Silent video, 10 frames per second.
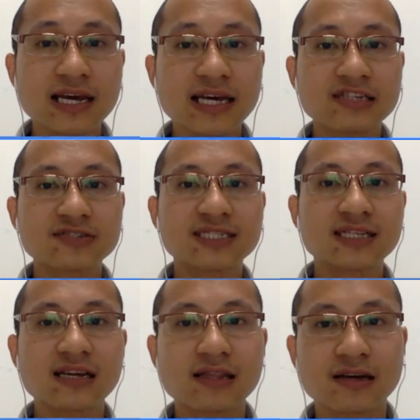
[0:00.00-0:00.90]
Can you
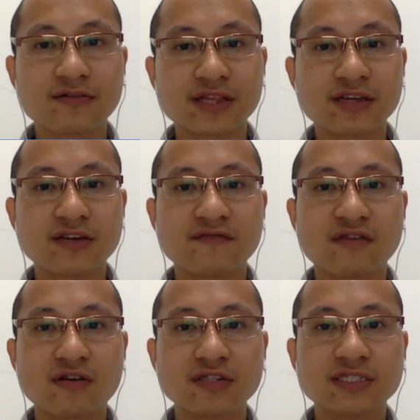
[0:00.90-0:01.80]
see that the critical
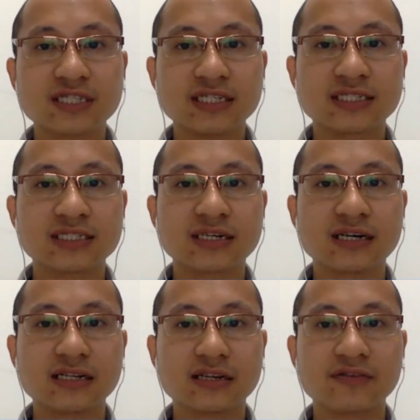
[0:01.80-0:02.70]
voice is
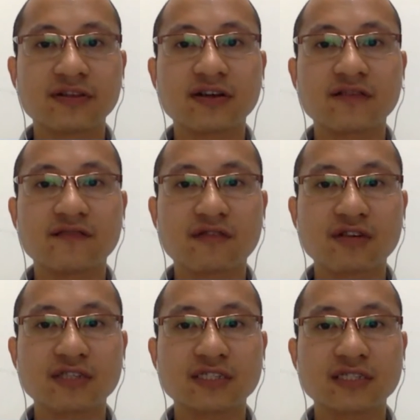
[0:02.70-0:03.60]
the critical
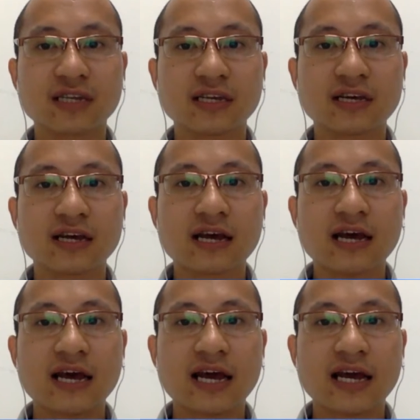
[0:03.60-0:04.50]
voice
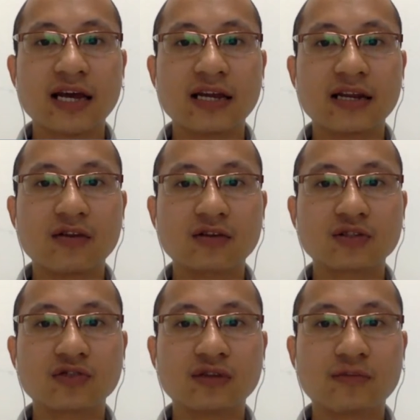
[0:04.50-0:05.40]
and
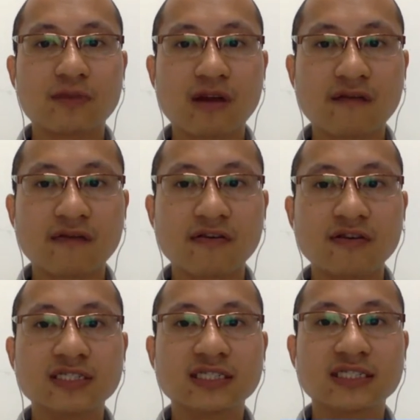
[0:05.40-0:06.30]
also the proud
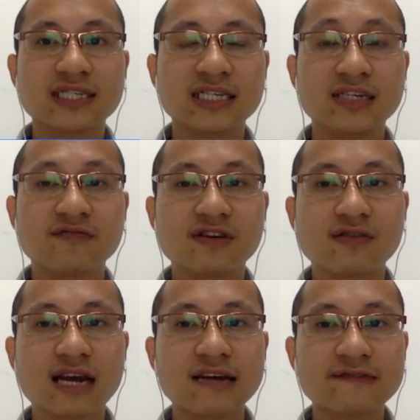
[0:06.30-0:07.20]
voice in real
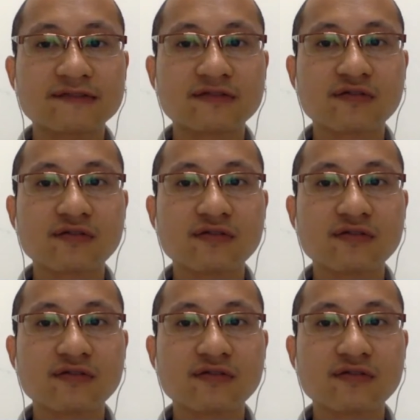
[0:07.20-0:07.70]
life too?